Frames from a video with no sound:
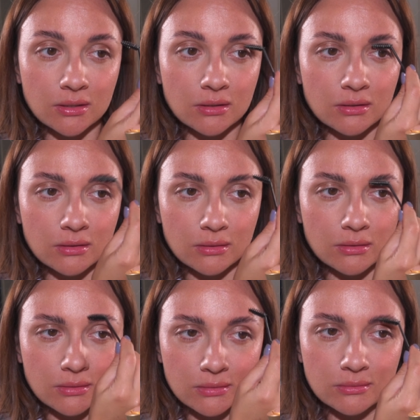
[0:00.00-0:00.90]

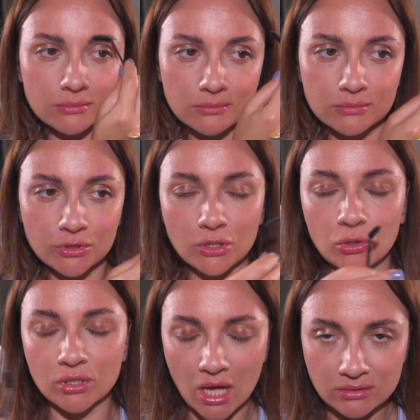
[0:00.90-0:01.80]

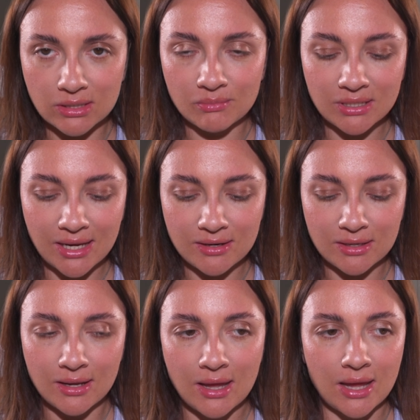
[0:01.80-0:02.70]
not
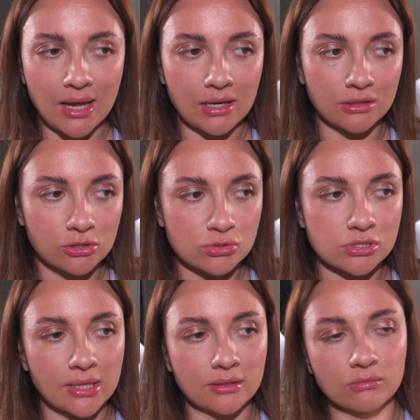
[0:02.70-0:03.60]
laminated, and use
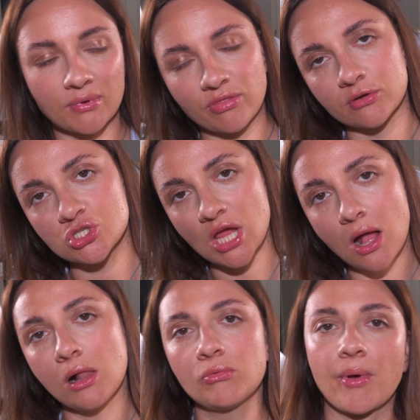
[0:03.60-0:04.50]
like whether
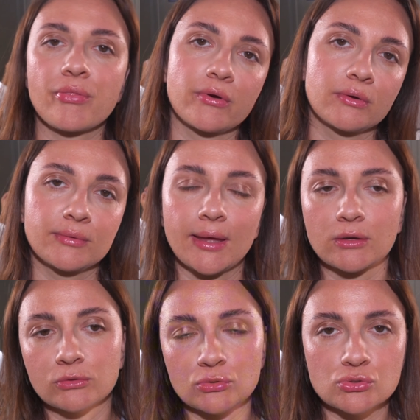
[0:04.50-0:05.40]
gel, whether
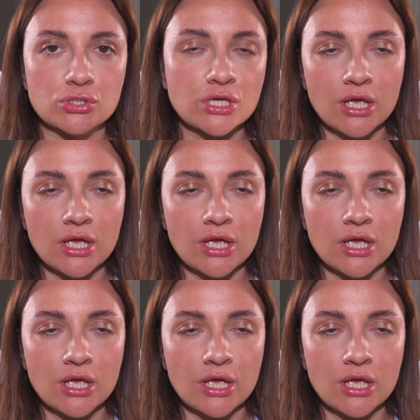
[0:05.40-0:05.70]
like those